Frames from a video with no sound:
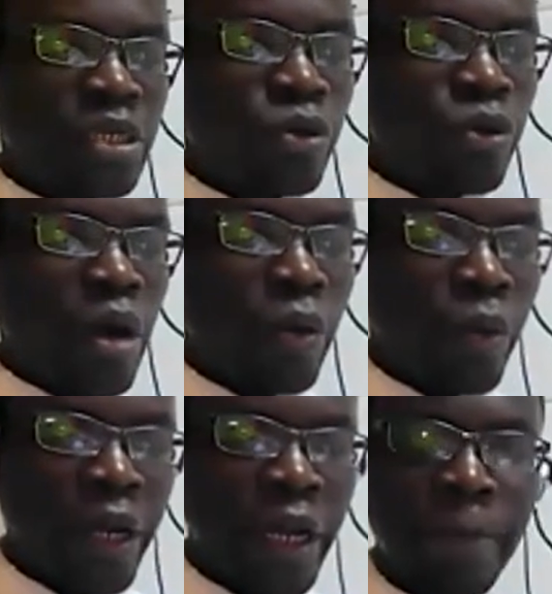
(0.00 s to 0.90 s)
or
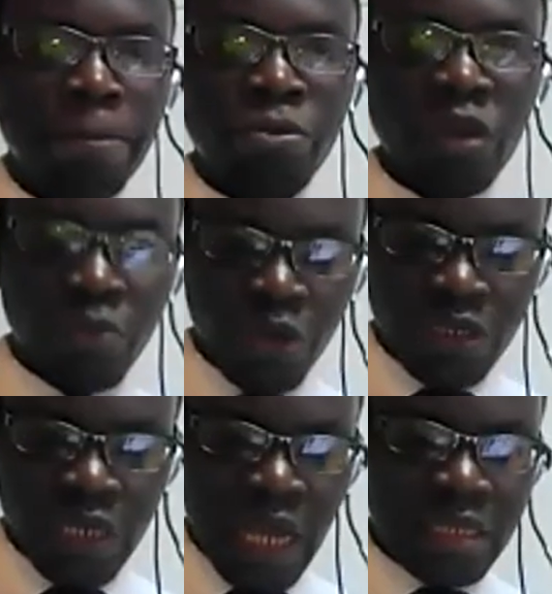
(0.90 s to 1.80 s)
acquire
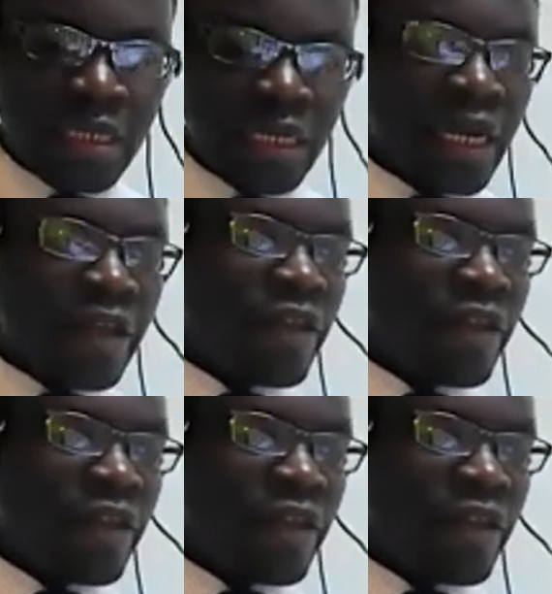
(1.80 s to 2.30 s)
breast cancer.